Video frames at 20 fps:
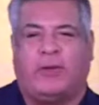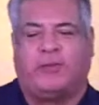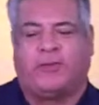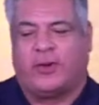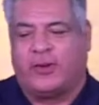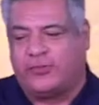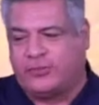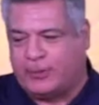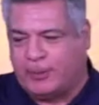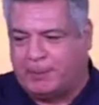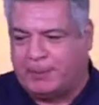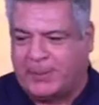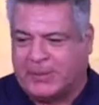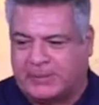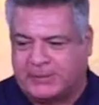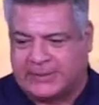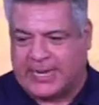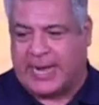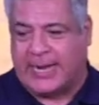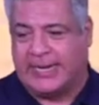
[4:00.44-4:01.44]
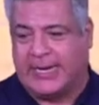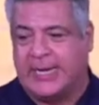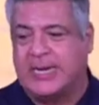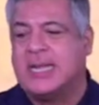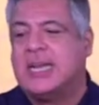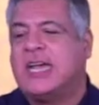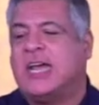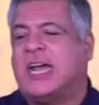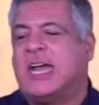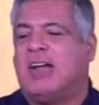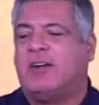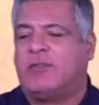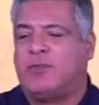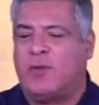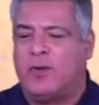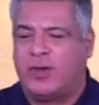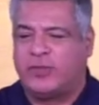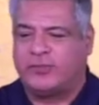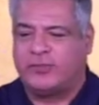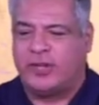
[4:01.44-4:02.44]
for us to build on it and for
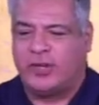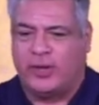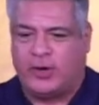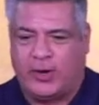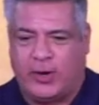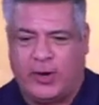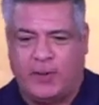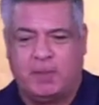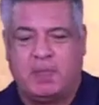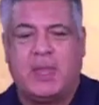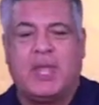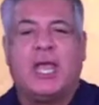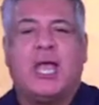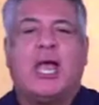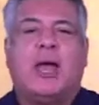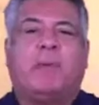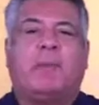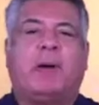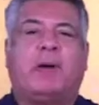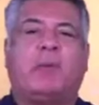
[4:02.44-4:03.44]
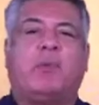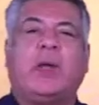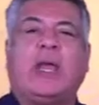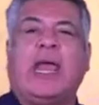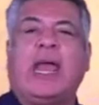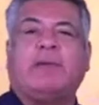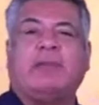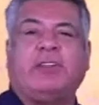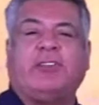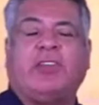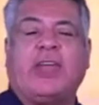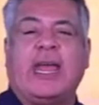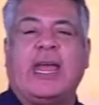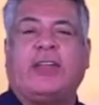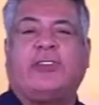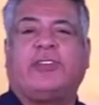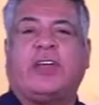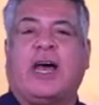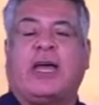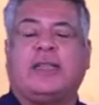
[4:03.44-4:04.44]
us to learn. But we have a
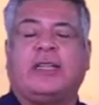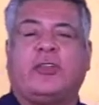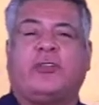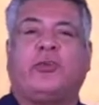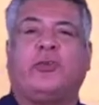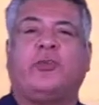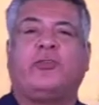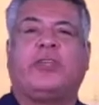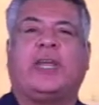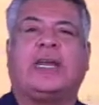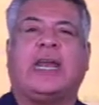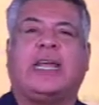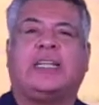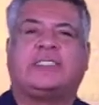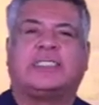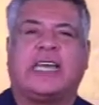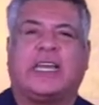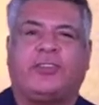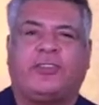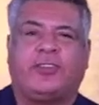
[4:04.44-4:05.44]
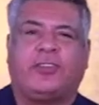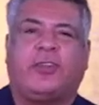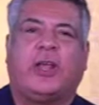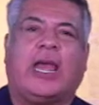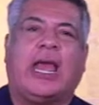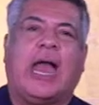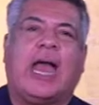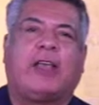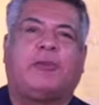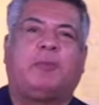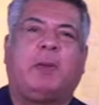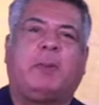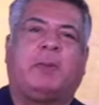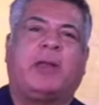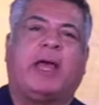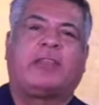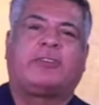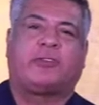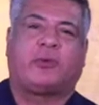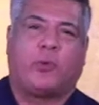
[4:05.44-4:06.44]
chance on the Tuesday night sessions ask people
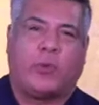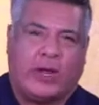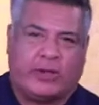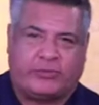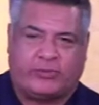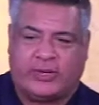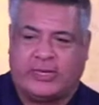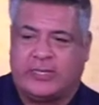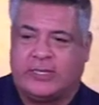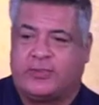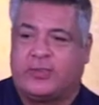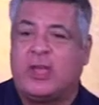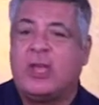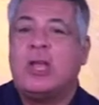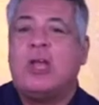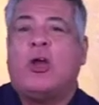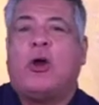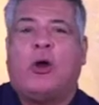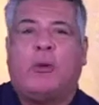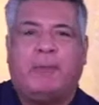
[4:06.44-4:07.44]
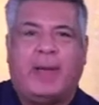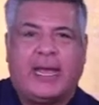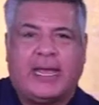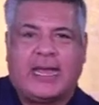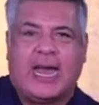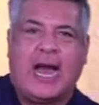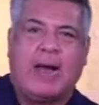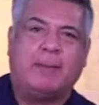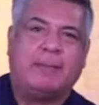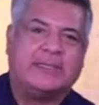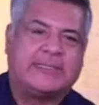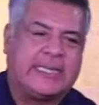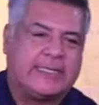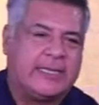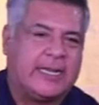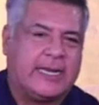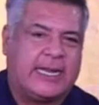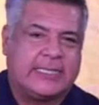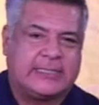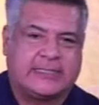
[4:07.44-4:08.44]
ask questions or make comments on the
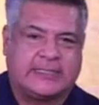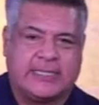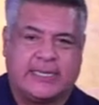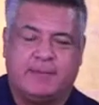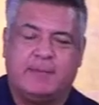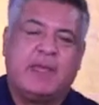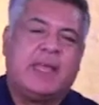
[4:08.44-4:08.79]
lesson.